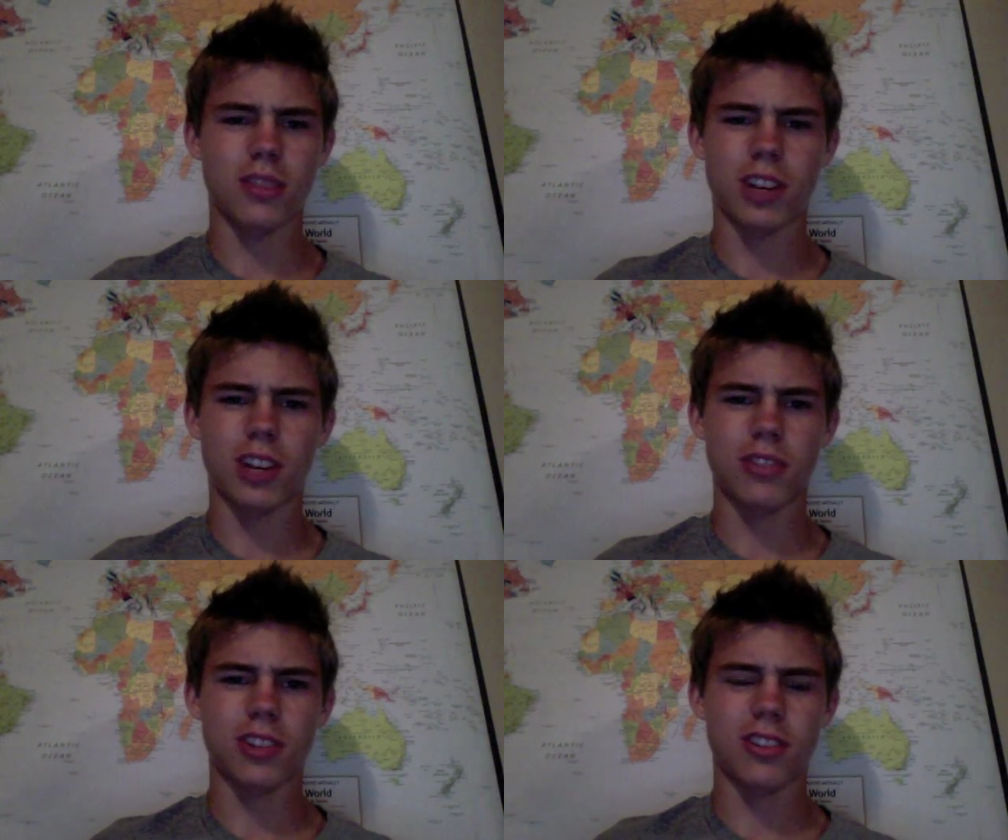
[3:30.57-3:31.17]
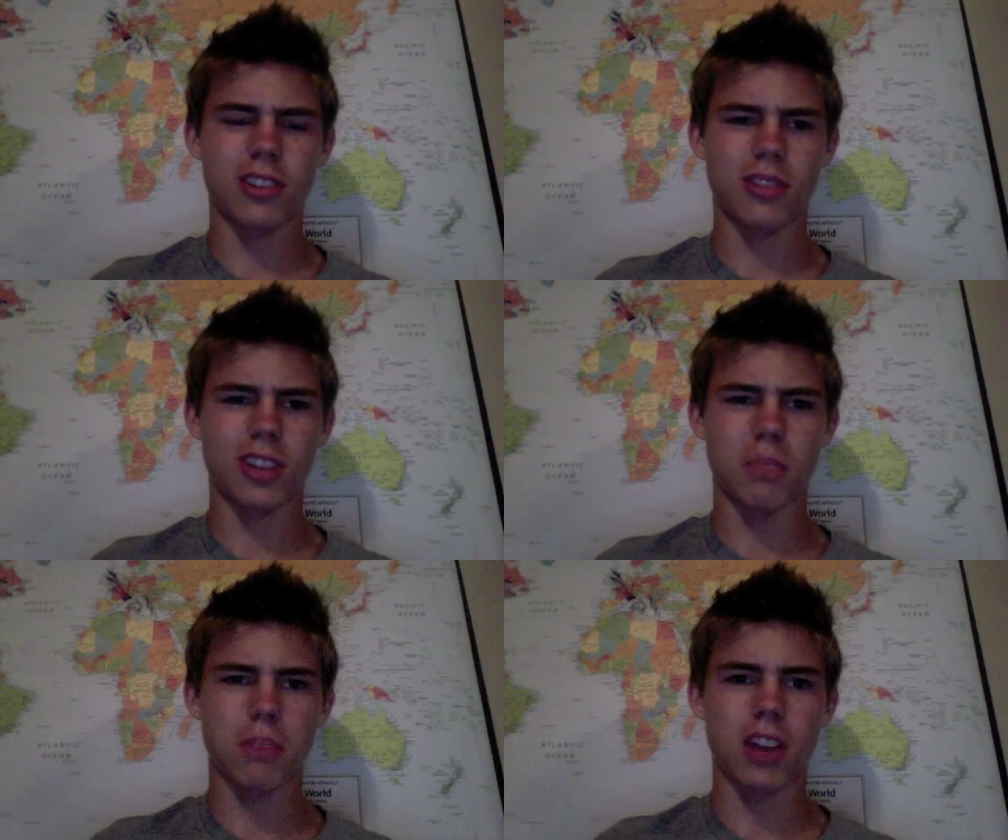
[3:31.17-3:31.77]
When I was there, they would
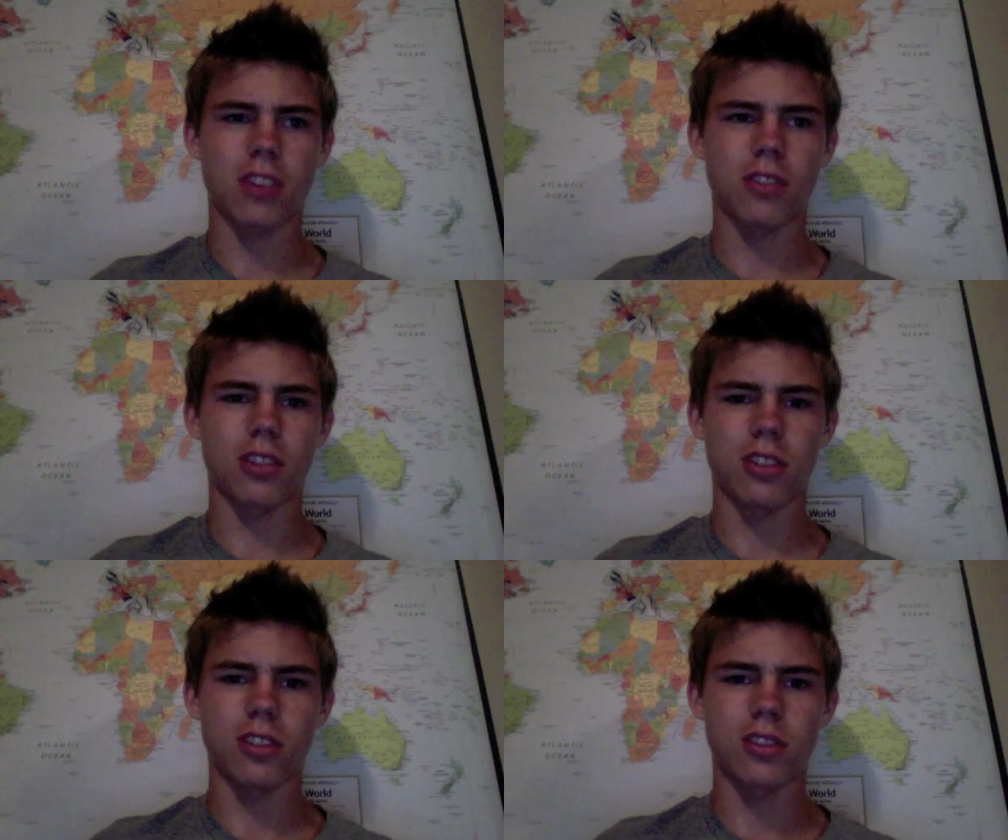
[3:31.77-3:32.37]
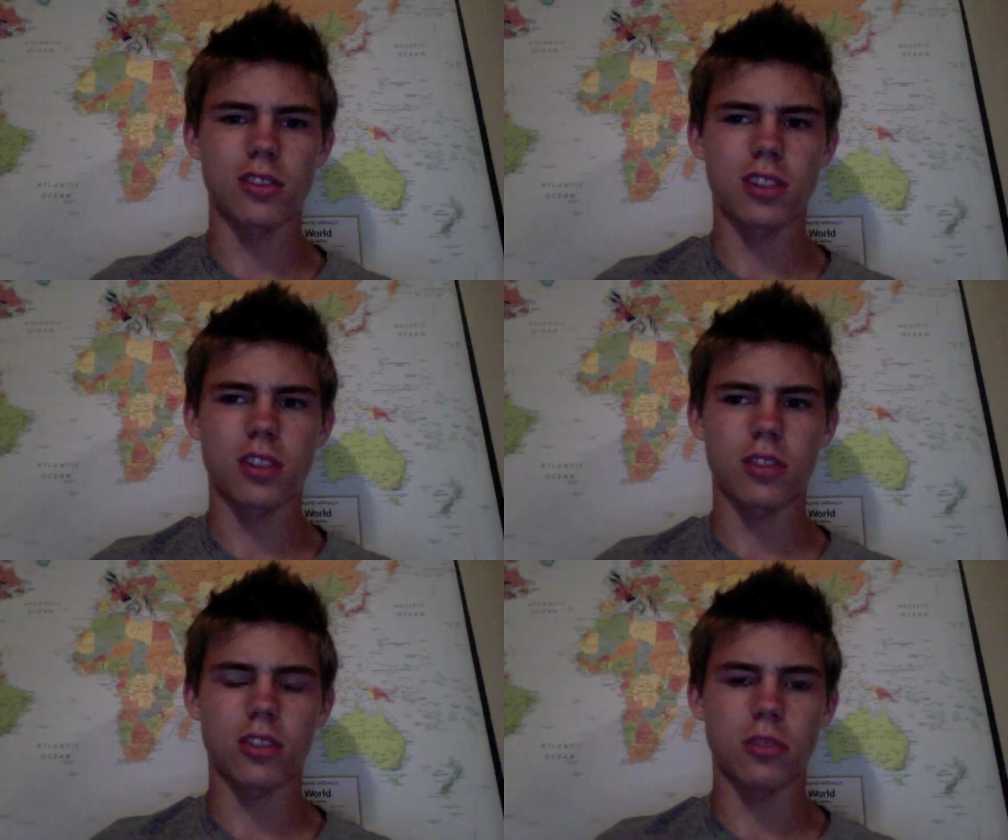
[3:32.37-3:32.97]
like peddle their goods and
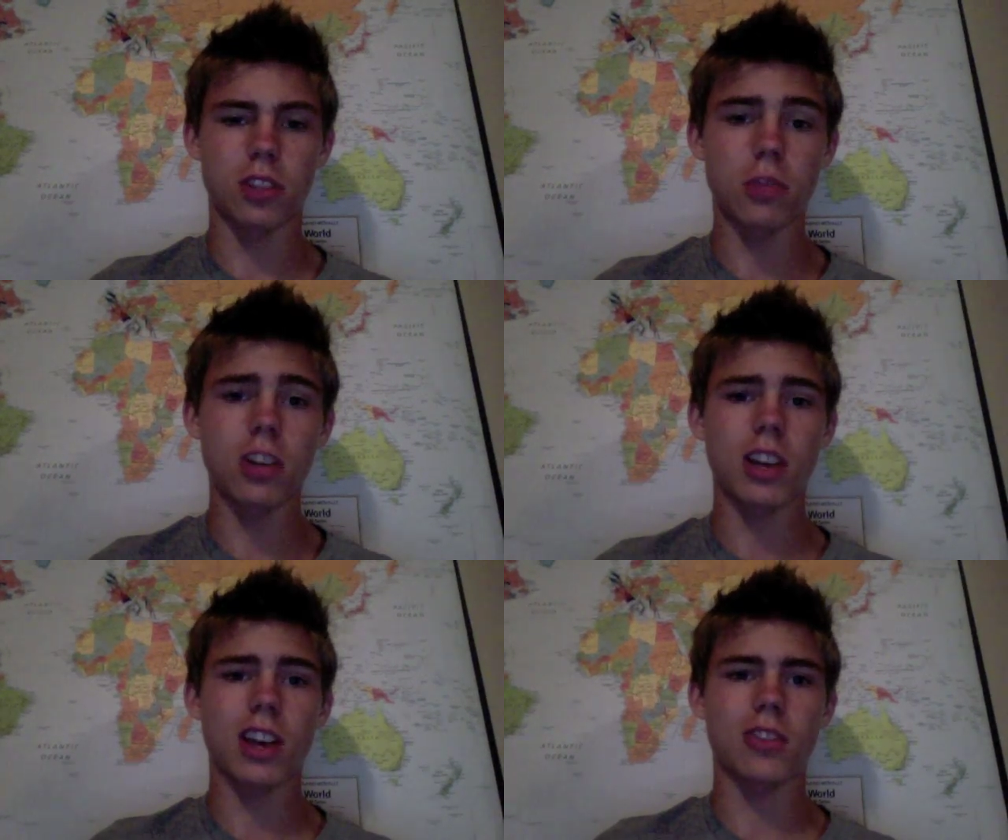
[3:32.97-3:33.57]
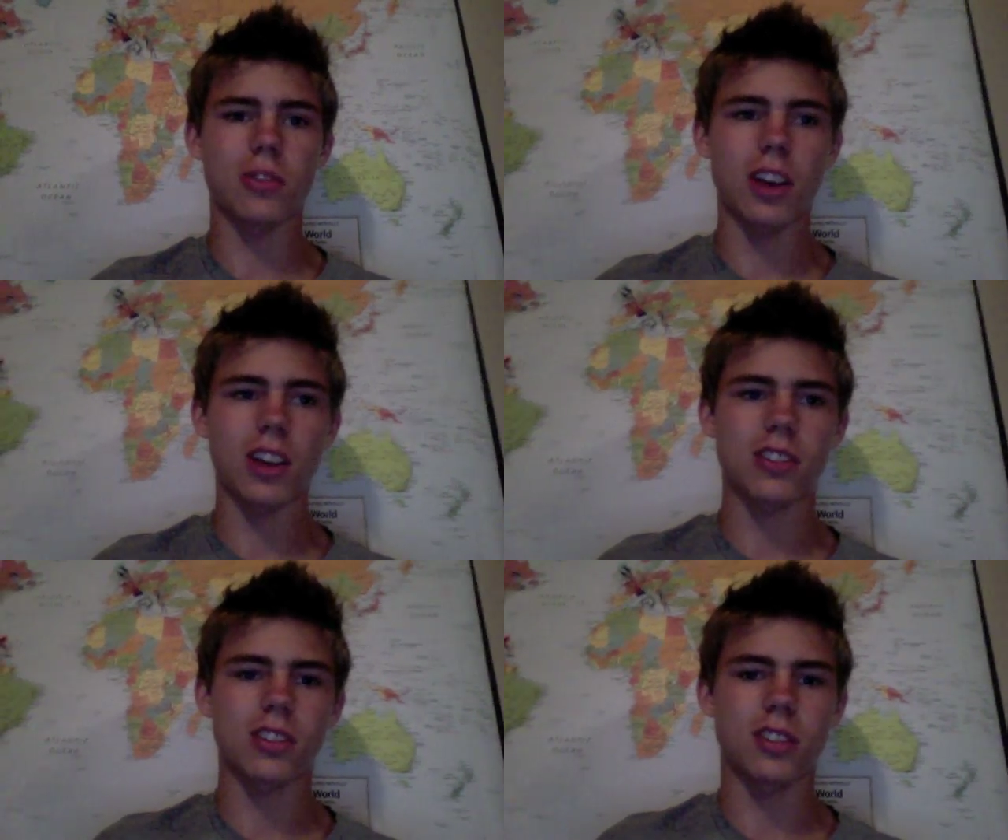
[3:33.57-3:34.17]
stuff on you. But 20 guys who
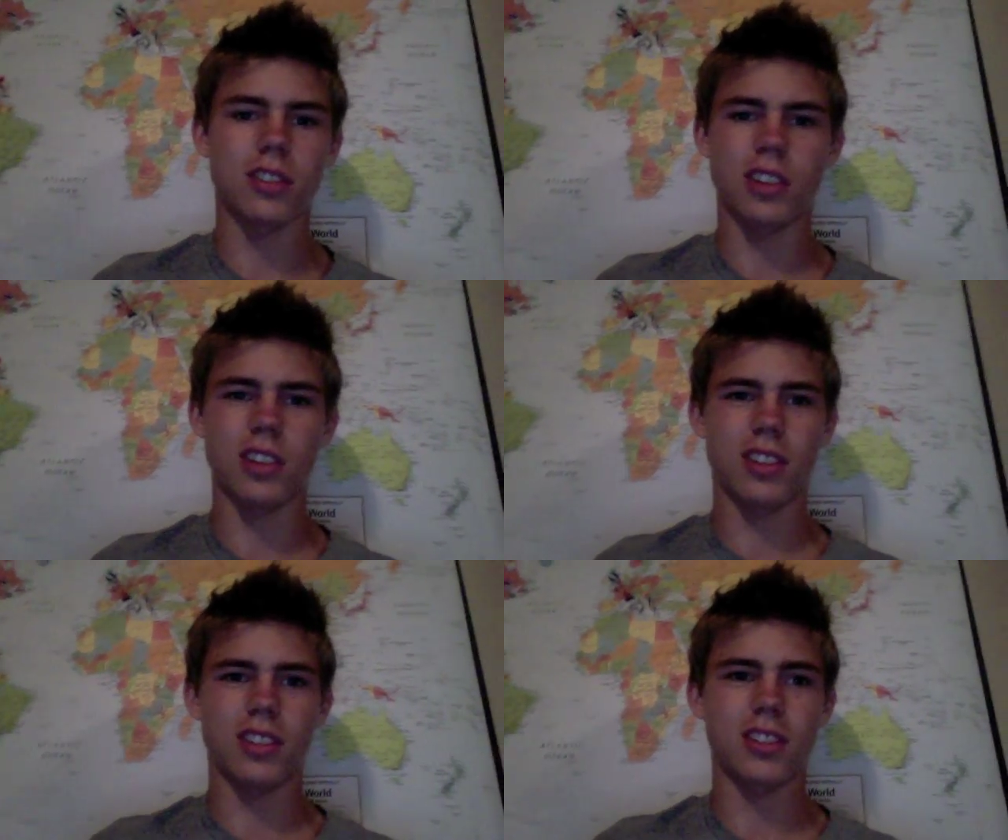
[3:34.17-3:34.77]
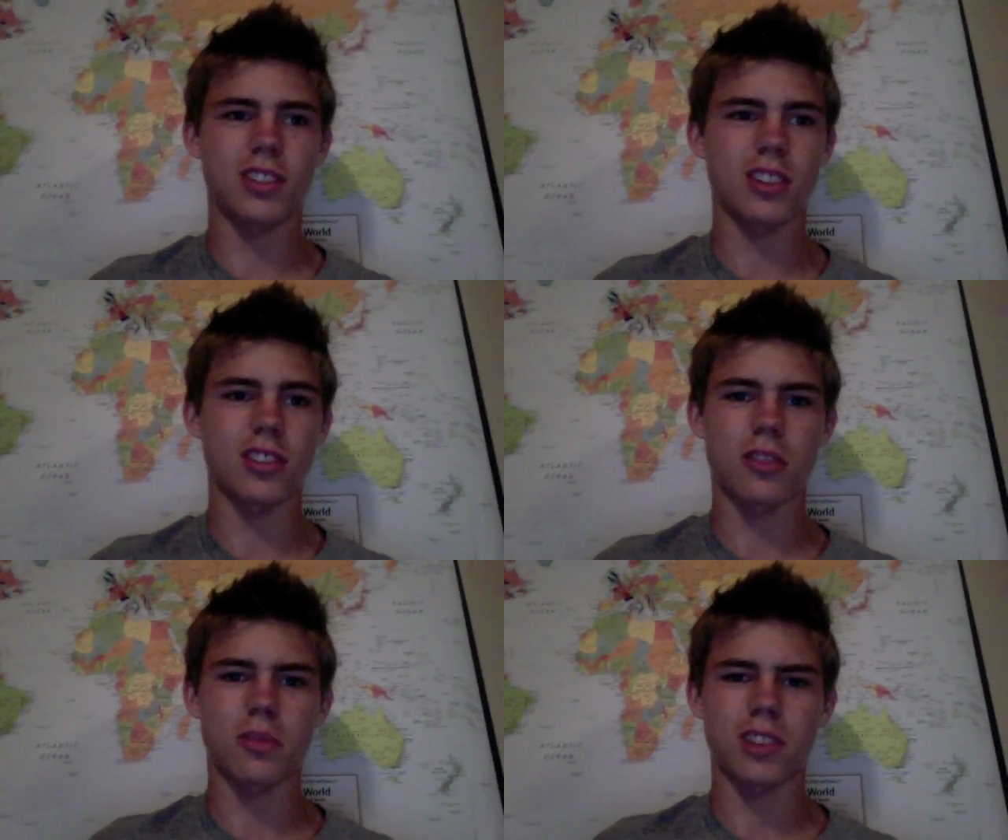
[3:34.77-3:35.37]
actually, it says
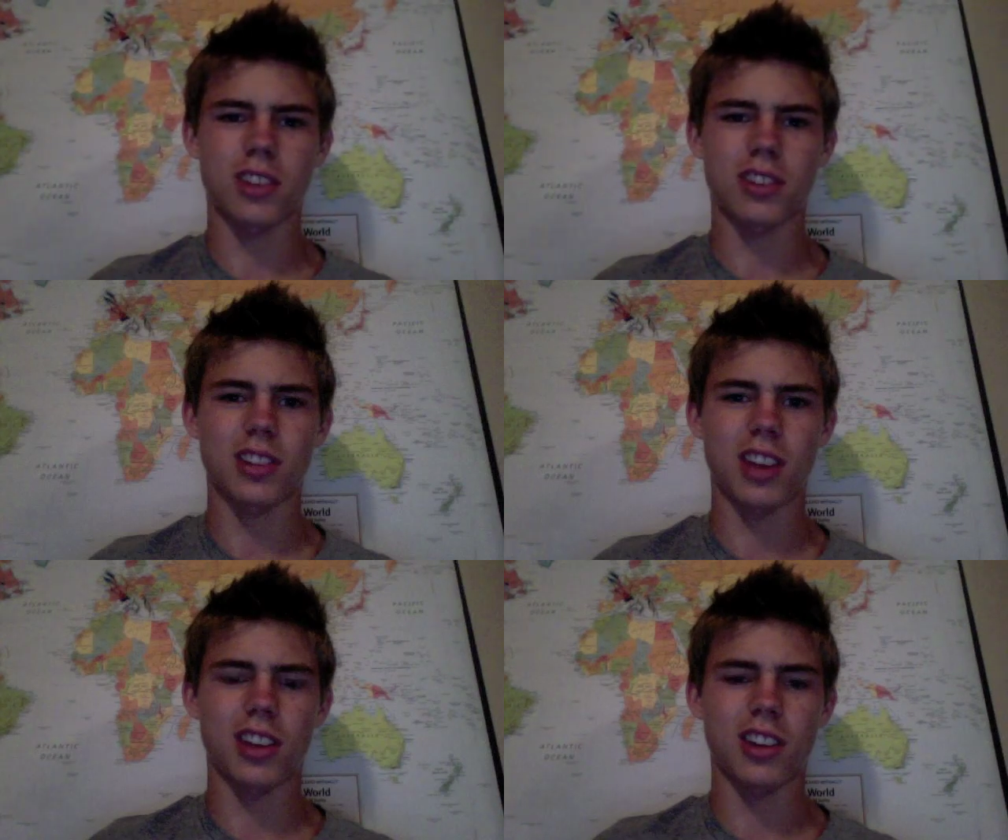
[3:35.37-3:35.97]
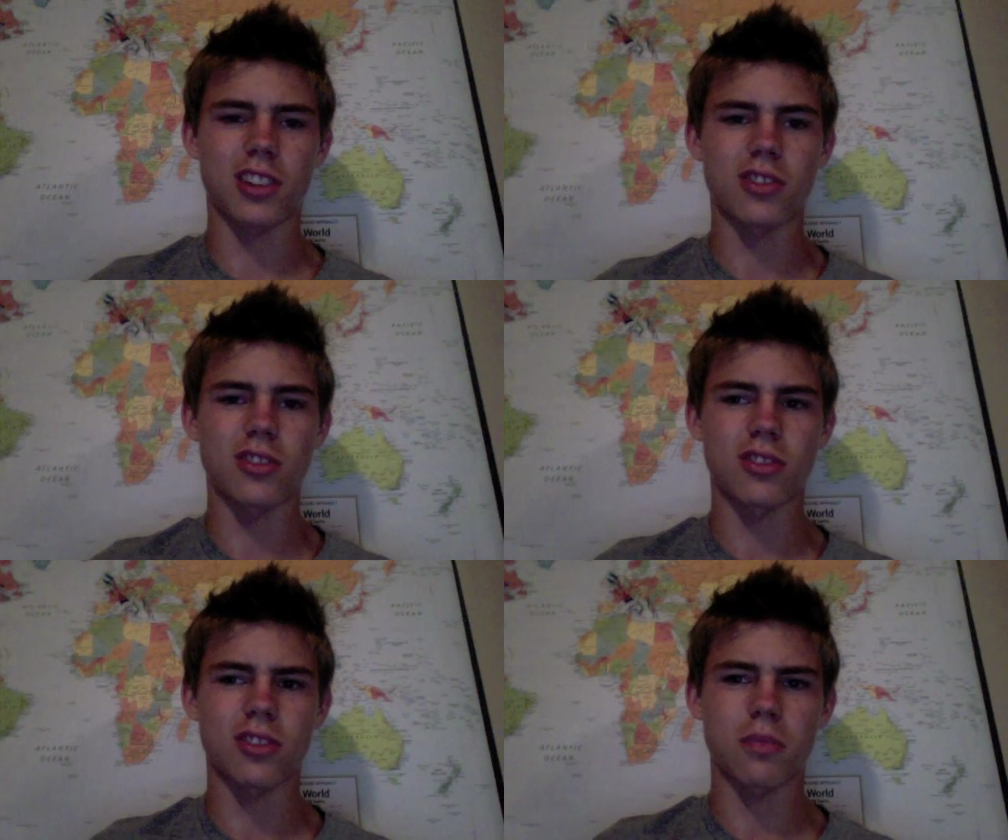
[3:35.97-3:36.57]
it almost has gang connections
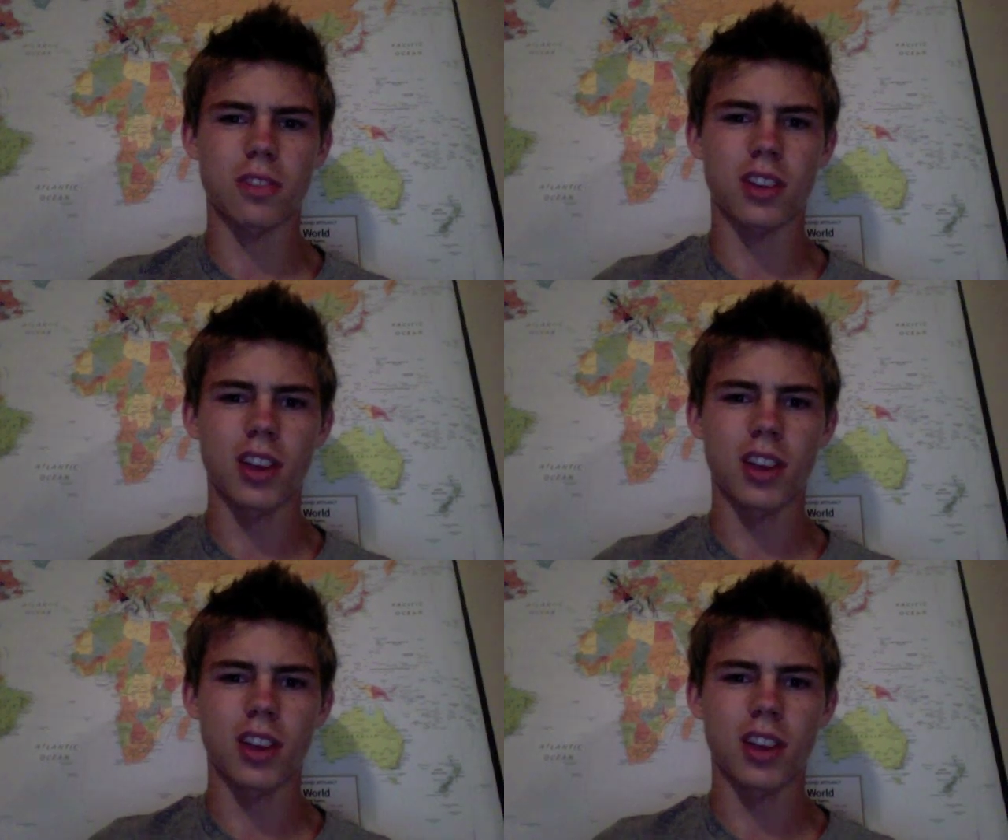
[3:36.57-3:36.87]
or something,